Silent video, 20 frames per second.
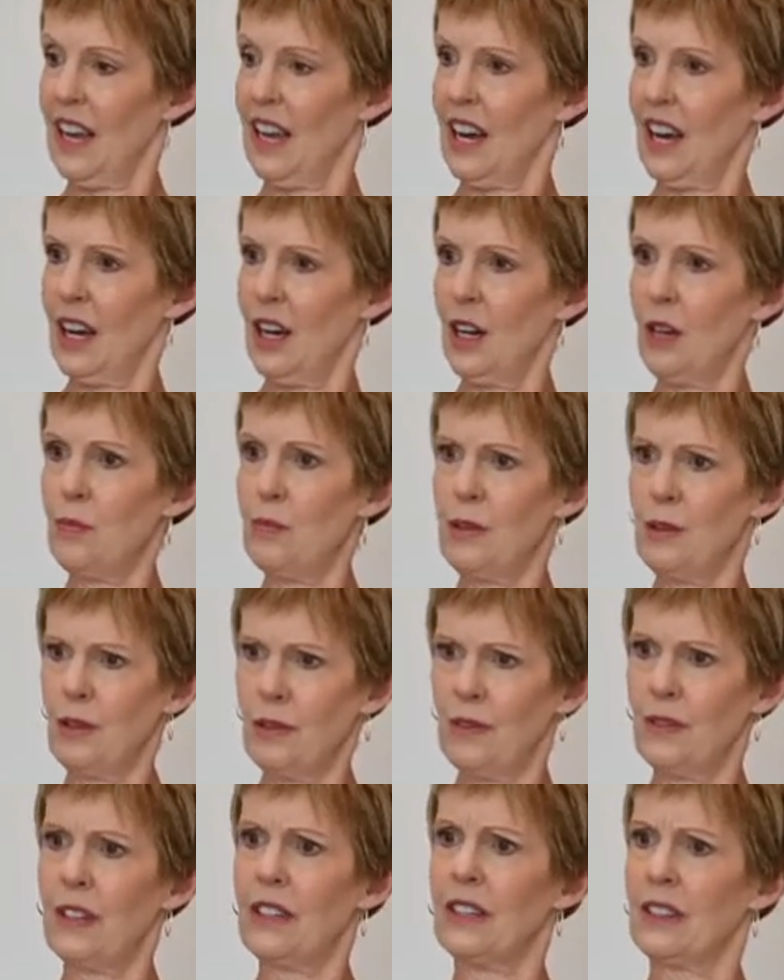I hope you're
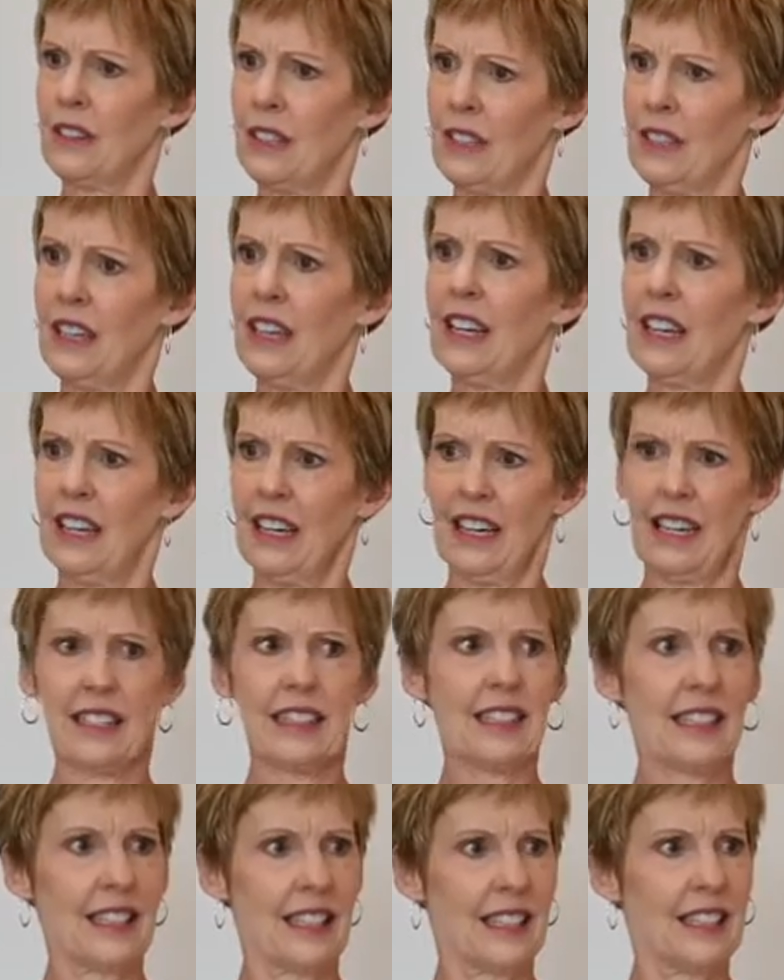feeling a
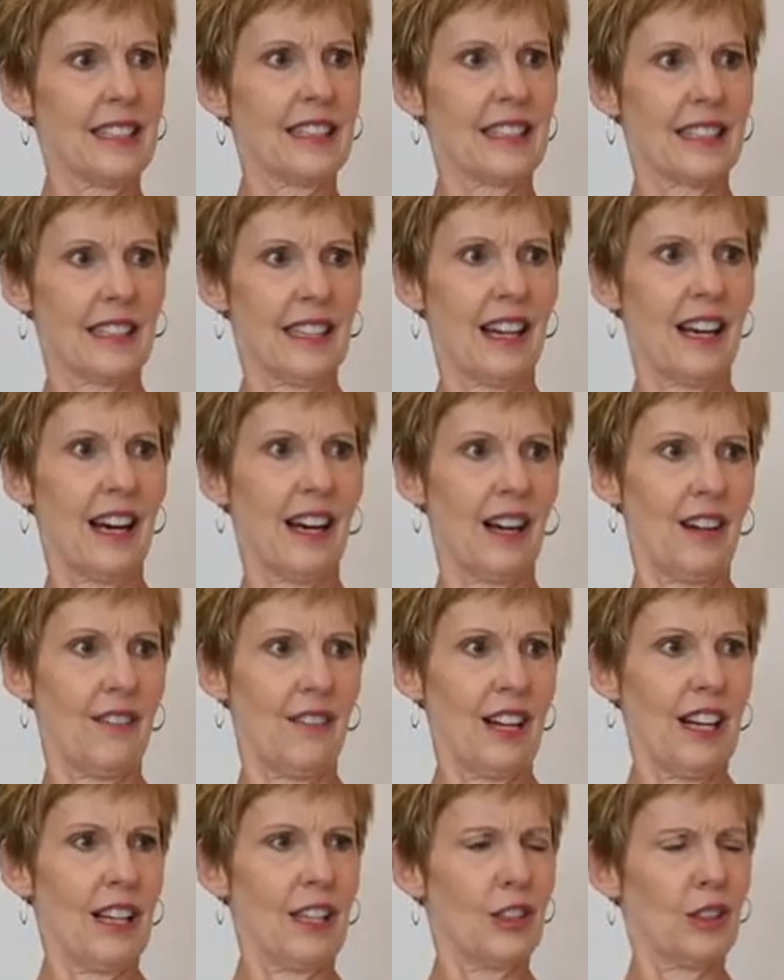sense
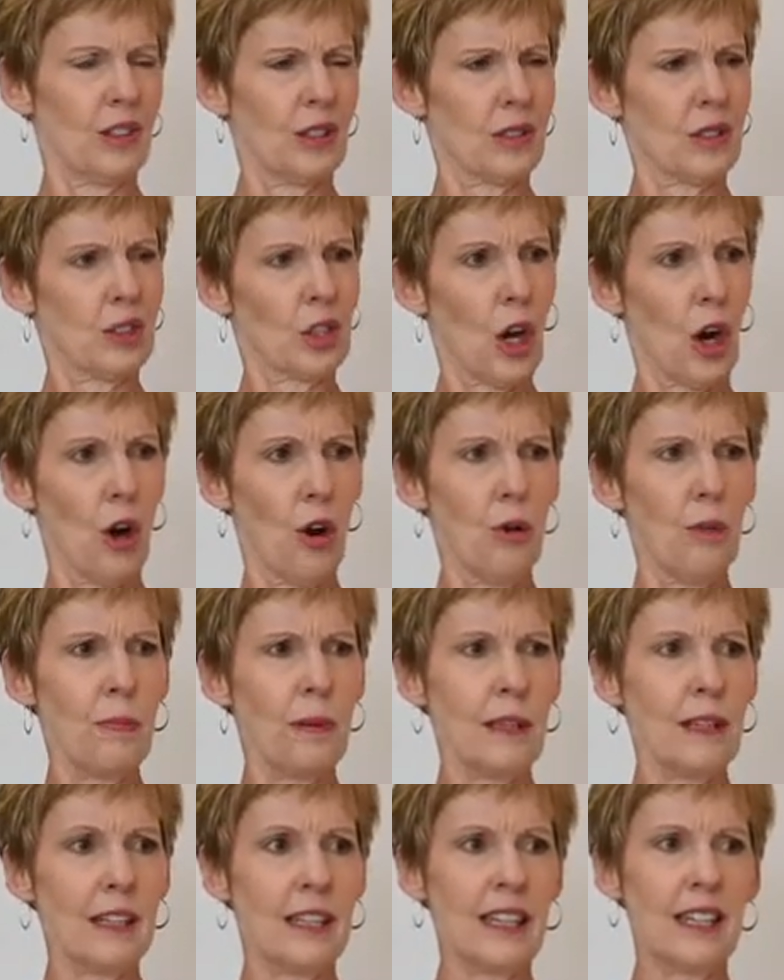of just
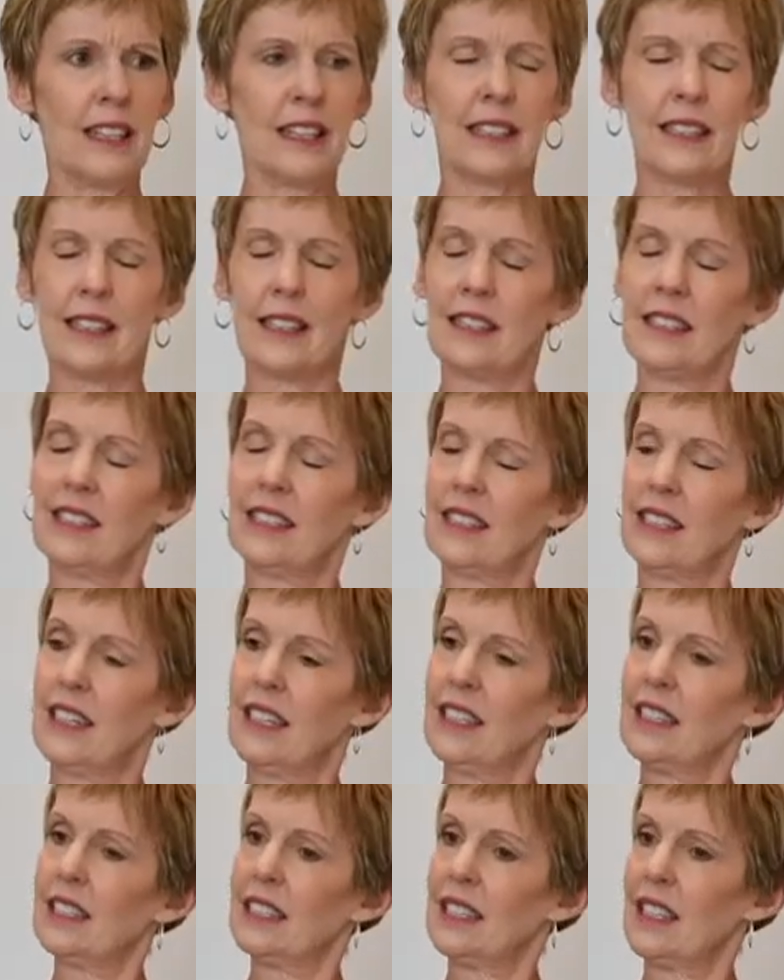openness, a
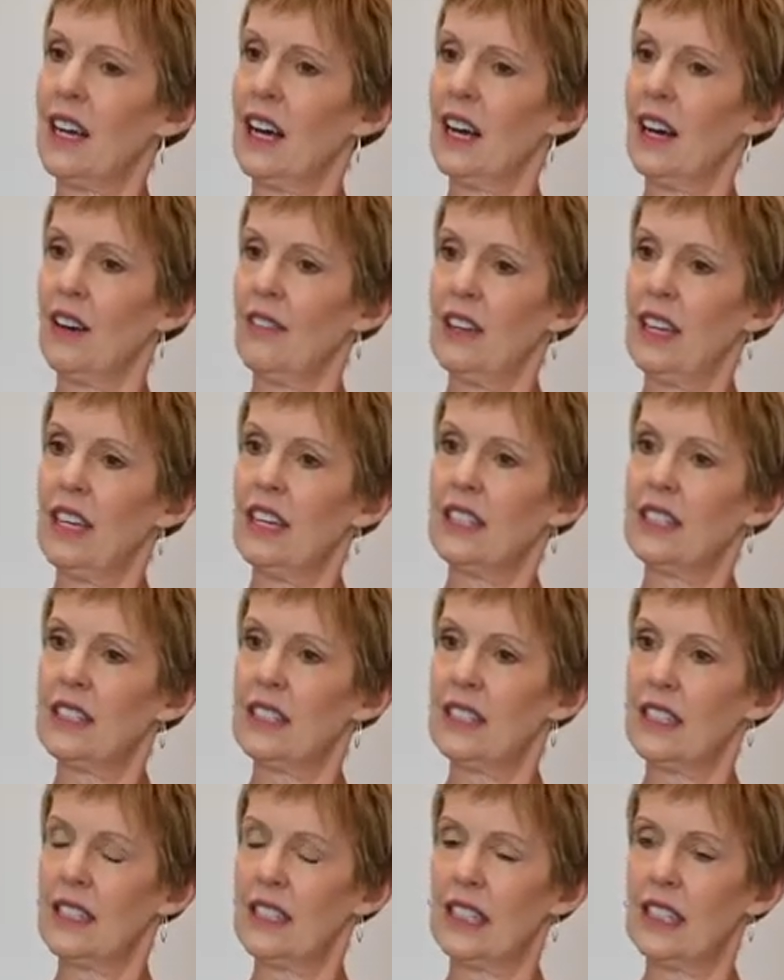sense of
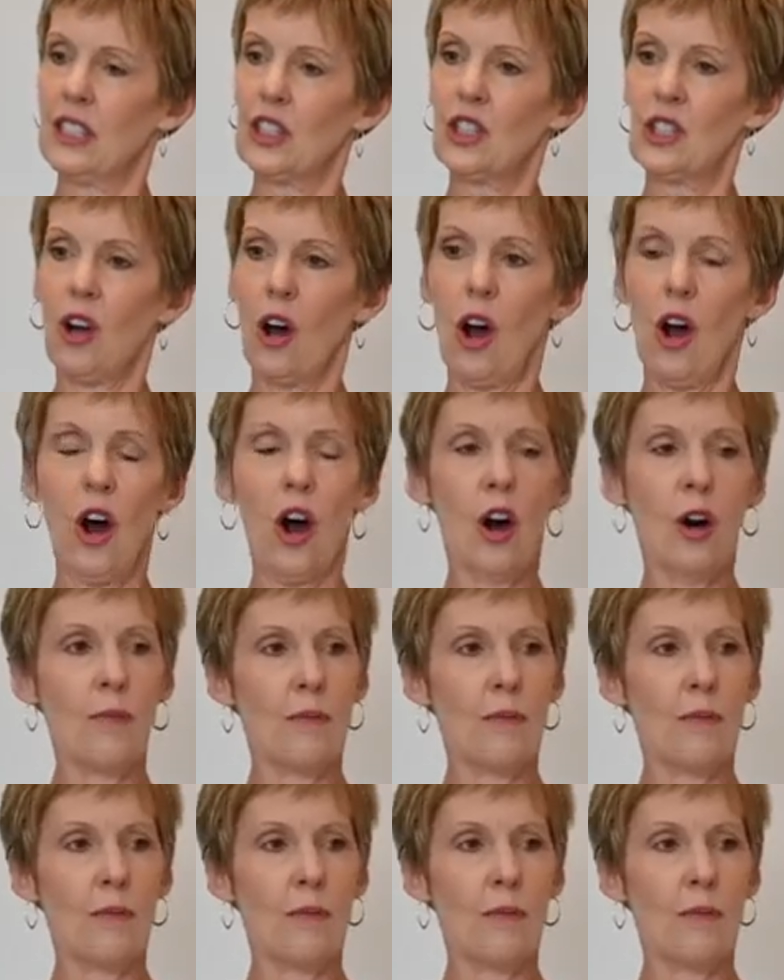sitting tall.